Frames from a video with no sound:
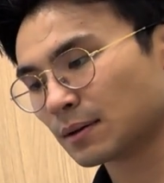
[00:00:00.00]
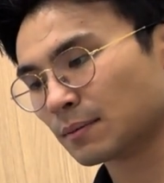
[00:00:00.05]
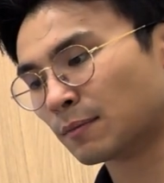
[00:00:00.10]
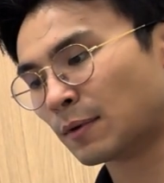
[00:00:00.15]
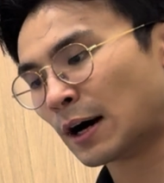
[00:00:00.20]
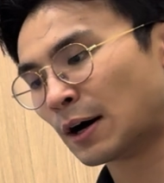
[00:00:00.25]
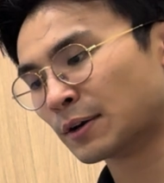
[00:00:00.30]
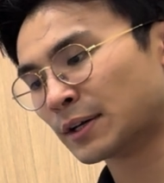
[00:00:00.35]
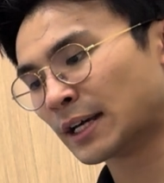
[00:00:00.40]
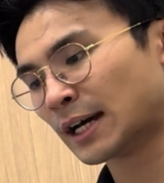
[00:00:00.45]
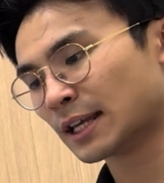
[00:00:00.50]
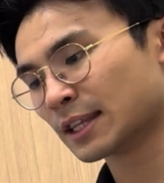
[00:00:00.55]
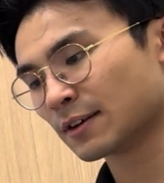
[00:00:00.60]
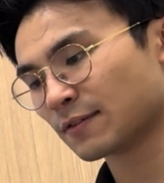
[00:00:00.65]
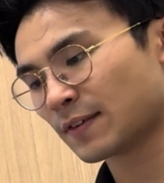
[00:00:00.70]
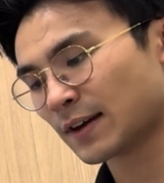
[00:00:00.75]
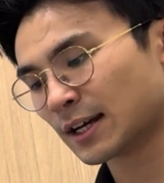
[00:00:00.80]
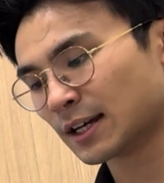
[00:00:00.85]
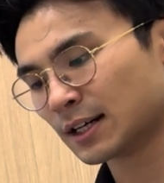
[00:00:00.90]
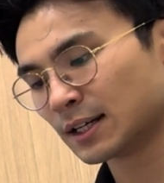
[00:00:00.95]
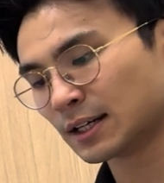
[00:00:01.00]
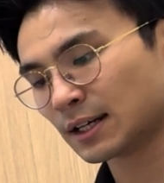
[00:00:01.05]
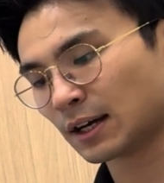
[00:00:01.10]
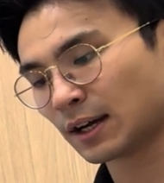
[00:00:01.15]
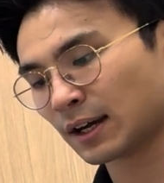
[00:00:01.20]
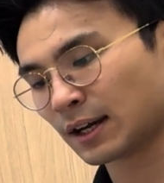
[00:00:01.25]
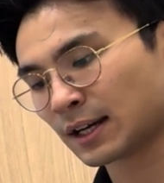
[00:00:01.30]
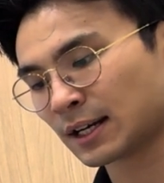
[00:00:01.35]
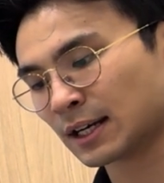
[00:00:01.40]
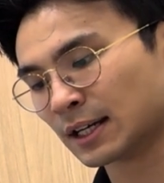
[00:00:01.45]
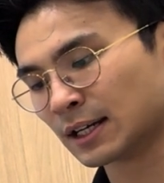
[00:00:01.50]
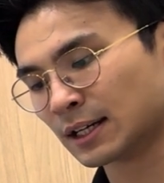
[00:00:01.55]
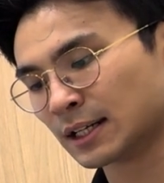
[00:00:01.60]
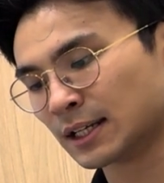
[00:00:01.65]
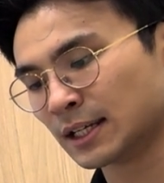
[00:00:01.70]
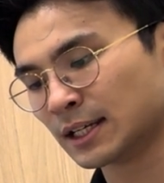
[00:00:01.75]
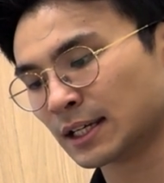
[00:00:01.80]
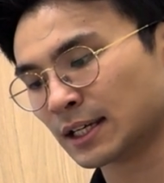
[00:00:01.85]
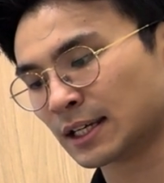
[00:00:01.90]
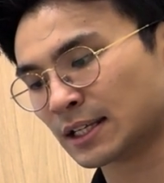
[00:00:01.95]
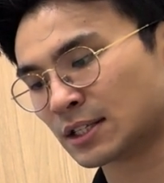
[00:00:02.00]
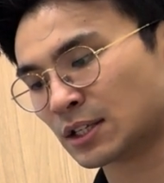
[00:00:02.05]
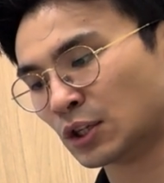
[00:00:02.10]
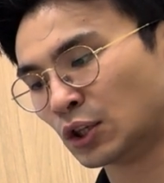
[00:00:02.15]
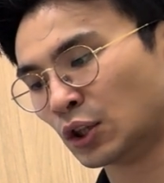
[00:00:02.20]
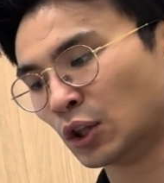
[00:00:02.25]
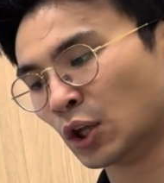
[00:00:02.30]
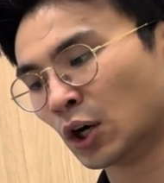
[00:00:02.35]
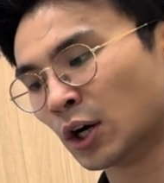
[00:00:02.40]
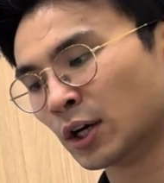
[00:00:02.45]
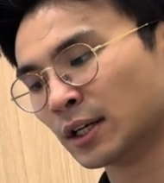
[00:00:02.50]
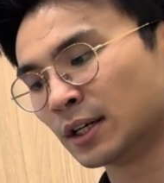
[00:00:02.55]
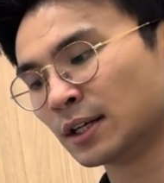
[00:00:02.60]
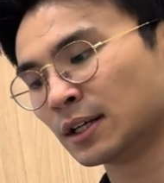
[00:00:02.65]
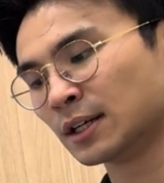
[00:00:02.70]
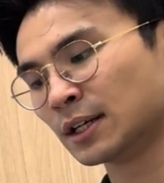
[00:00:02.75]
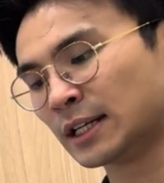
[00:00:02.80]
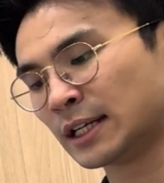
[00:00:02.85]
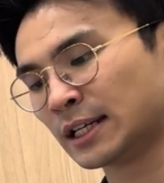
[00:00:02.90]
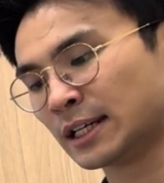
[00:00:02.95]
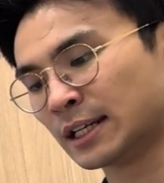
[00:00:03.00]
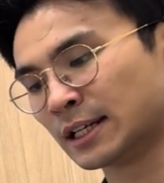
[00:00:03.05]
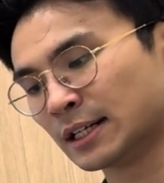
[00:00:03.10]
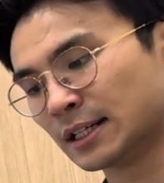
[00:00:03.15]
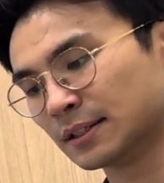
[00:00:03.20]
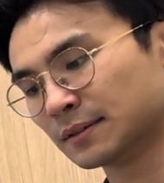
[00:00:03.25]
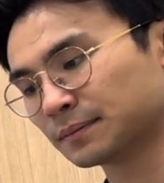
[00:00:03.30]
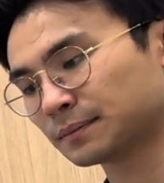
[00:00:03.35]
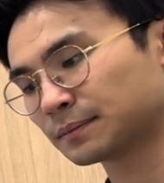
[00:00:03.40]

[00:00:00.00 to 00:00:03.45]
while the other fella clearly is non-linear.